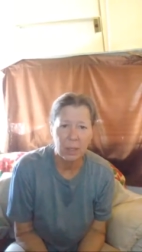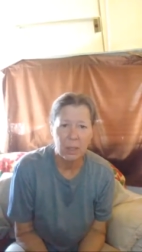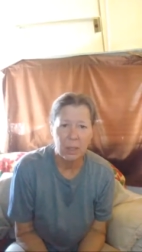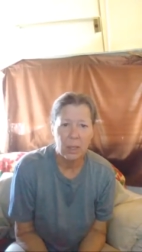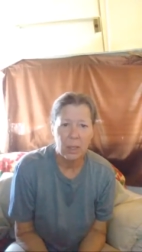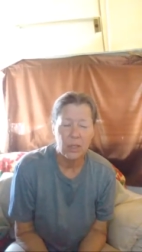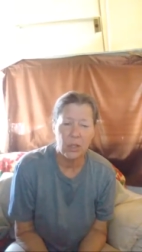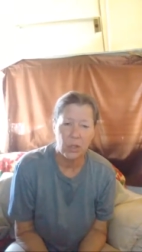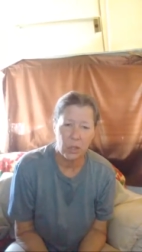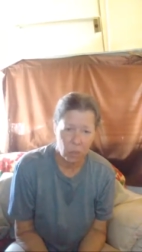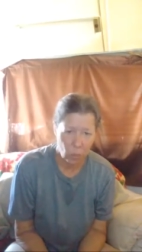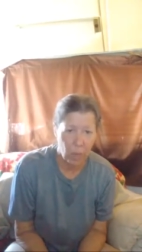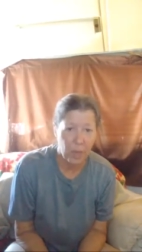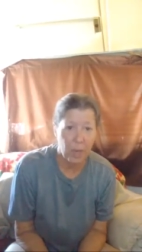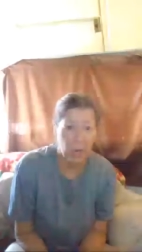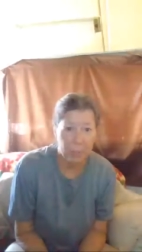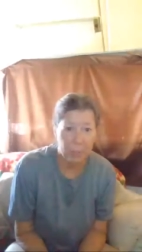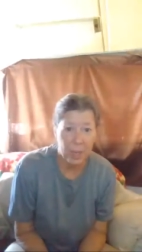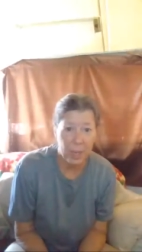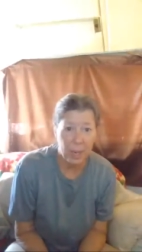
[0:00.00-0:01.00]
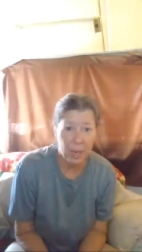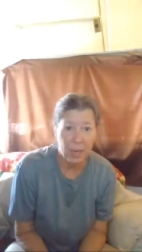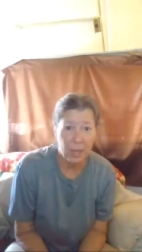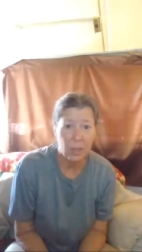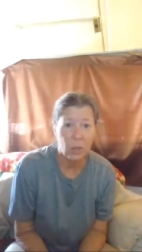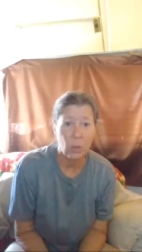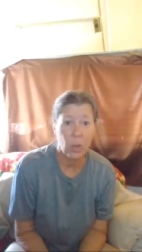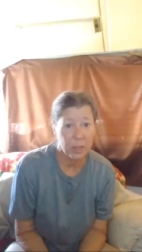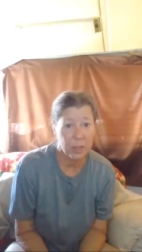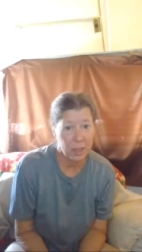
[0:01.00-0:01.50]
So you want an update? You
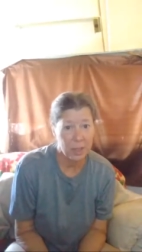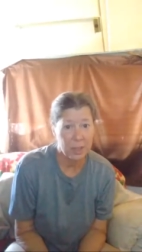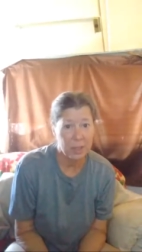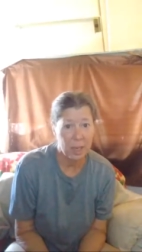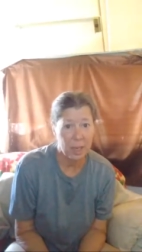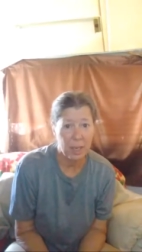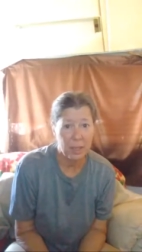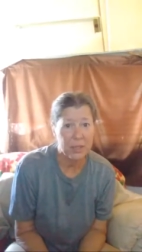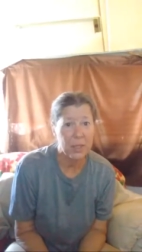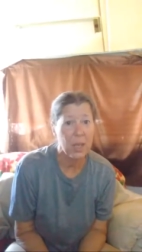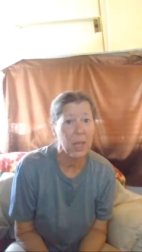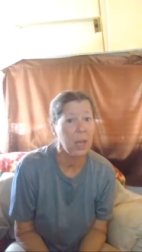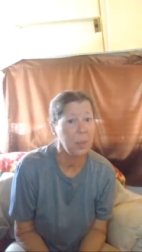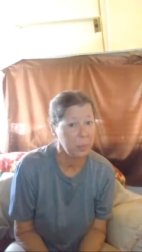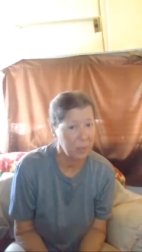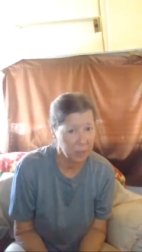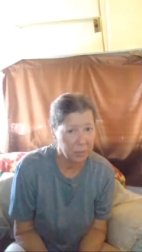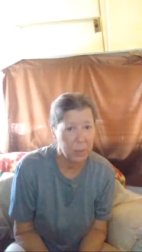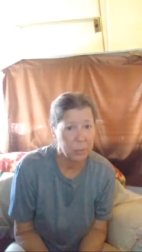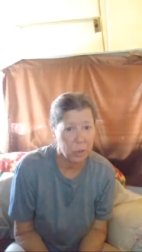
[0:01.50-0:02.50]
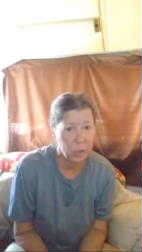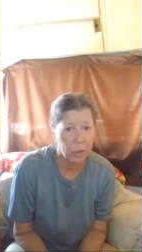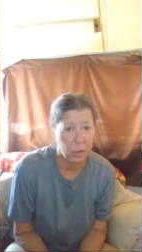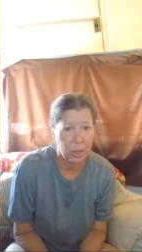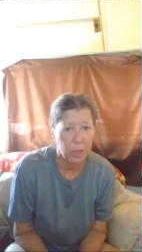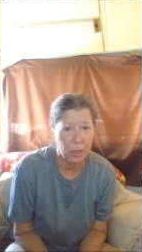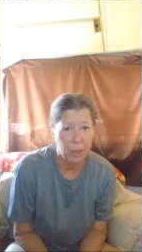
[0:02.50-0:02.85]
want details? I'm giving them to you.